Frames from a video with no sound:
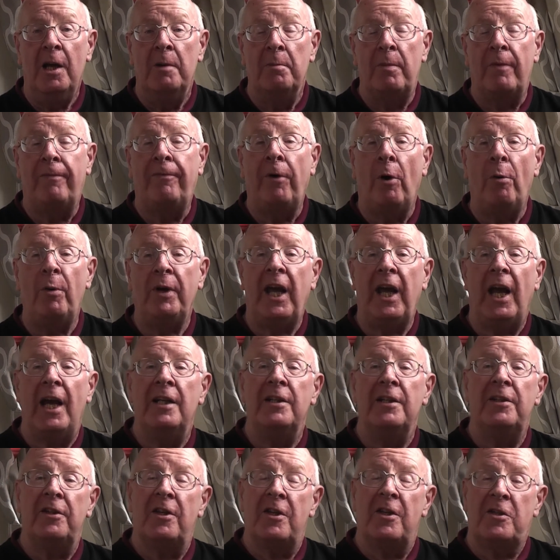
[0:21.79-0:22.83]
Before we get
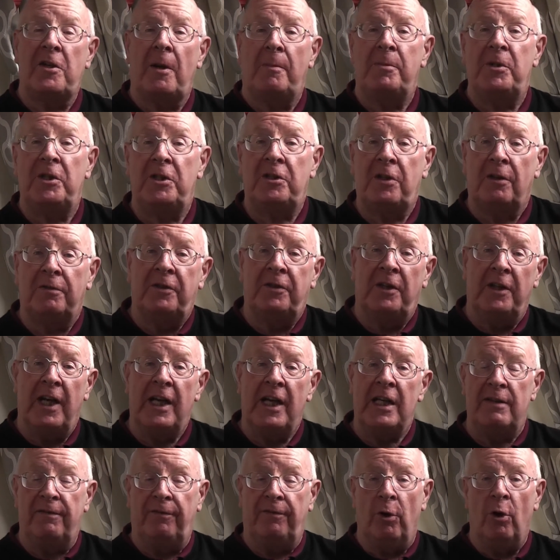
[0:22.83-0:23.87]
into the subject of
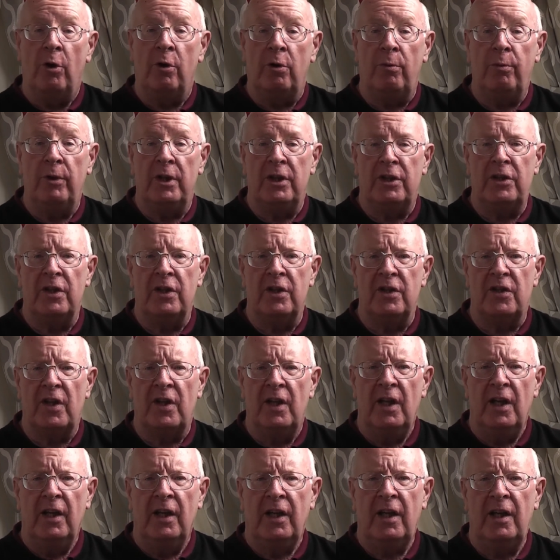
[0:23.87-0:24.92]
today's vlog, which is
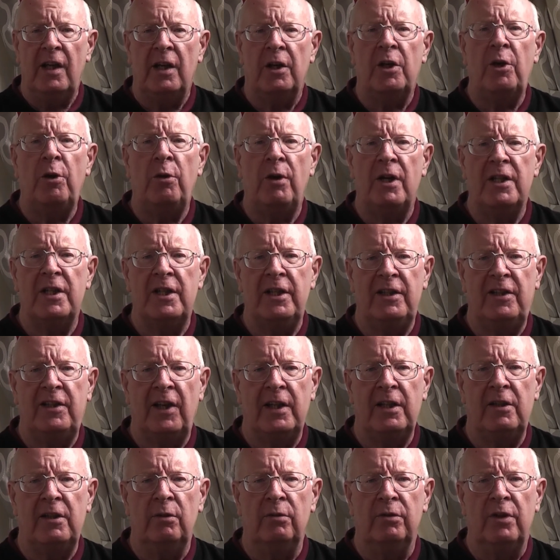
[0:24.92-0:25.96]
kind of curiously
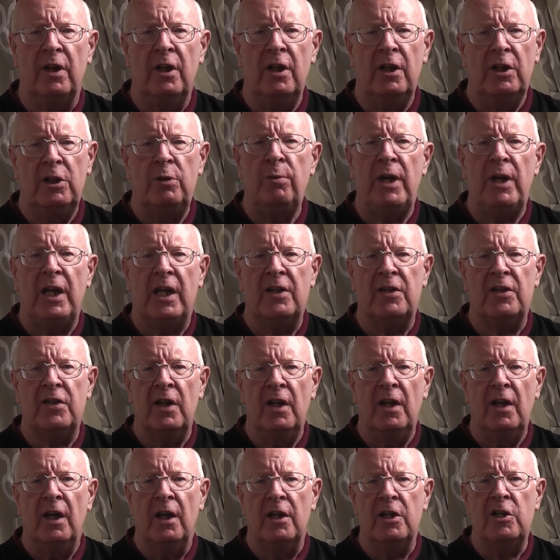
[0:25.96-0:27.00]
titled Tweaks
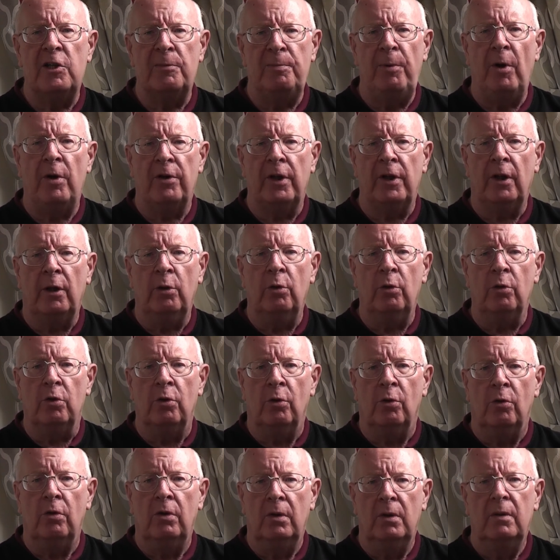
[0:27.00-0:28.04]
and Spot the
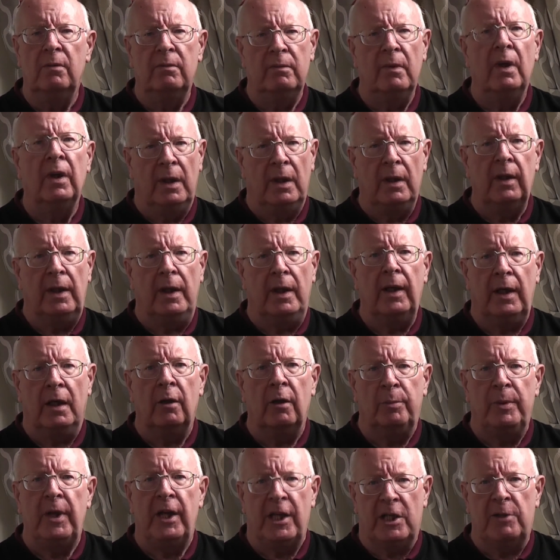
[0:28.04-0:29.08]
Logo, it'll
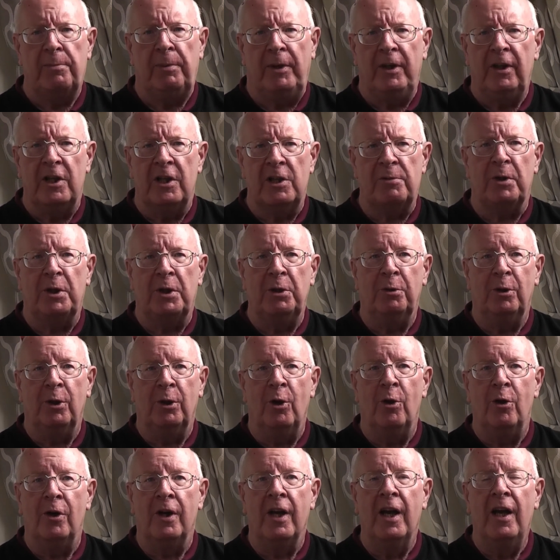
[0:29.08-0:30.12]
be explained as we go
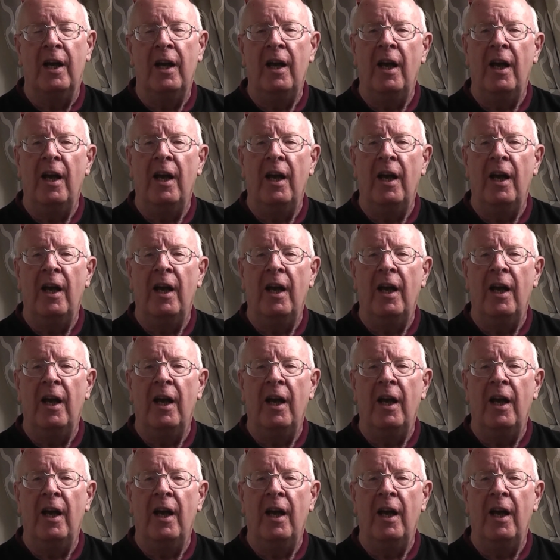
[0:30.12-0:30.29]
along.